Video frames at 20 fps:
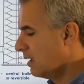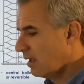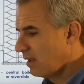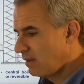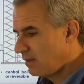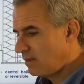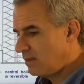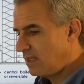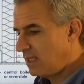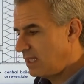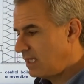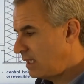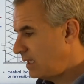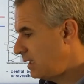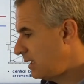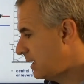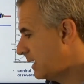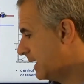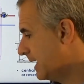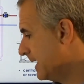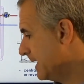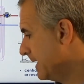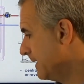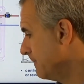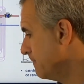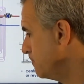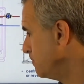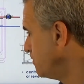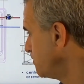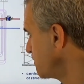the
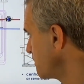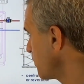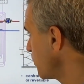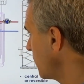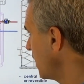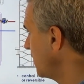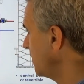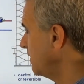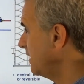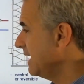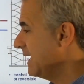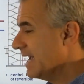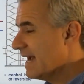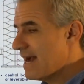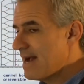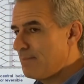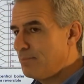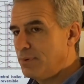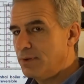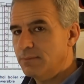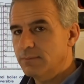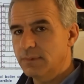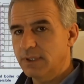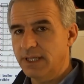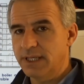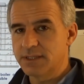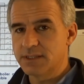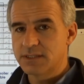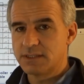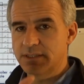app
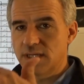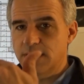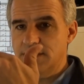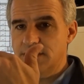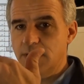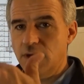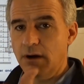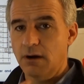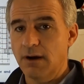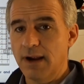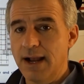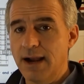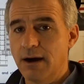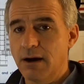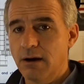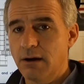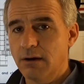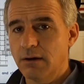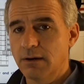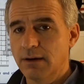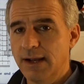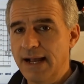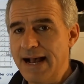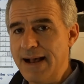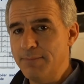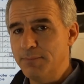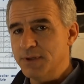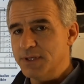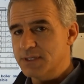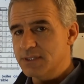is such, our
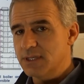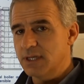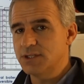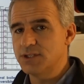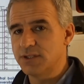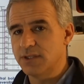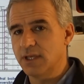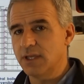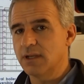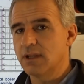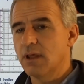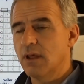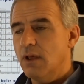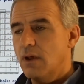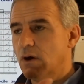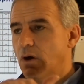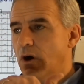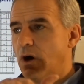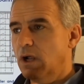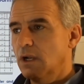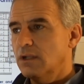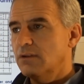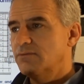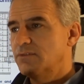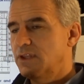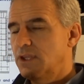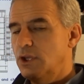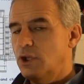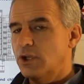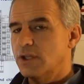app is such that all of
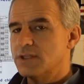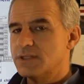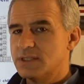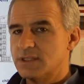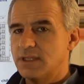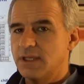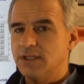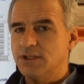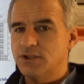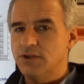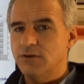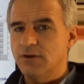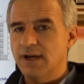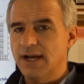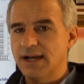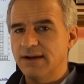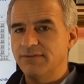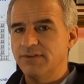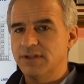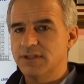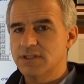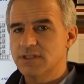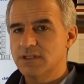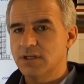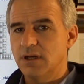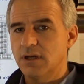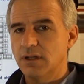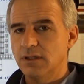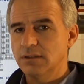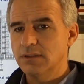the units that you have
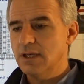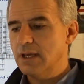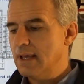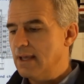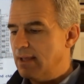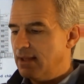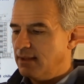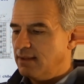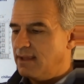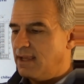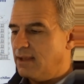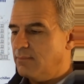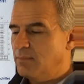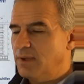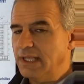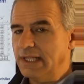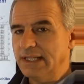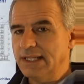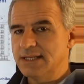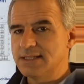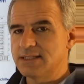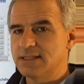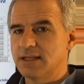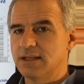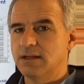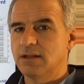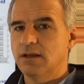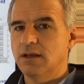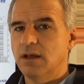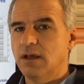installed can be
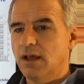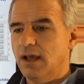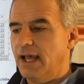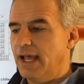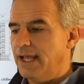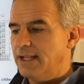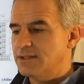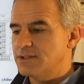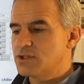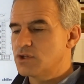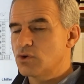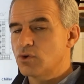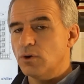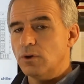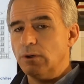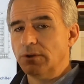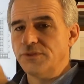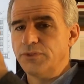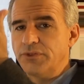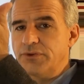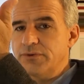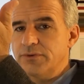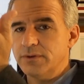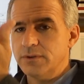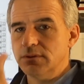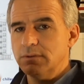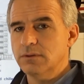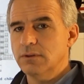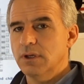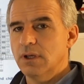listed and scrolled
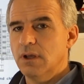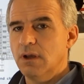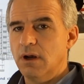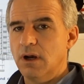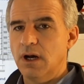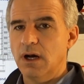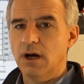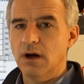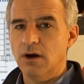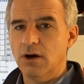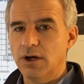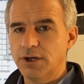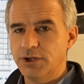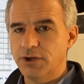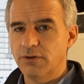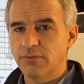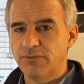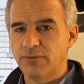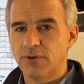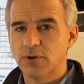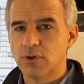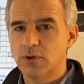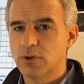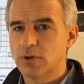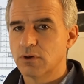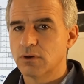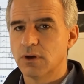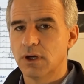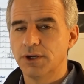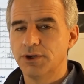through on your phone
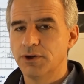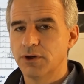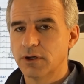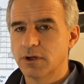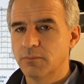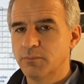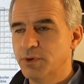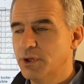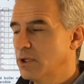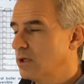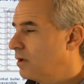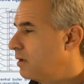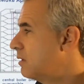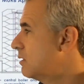or on your computer.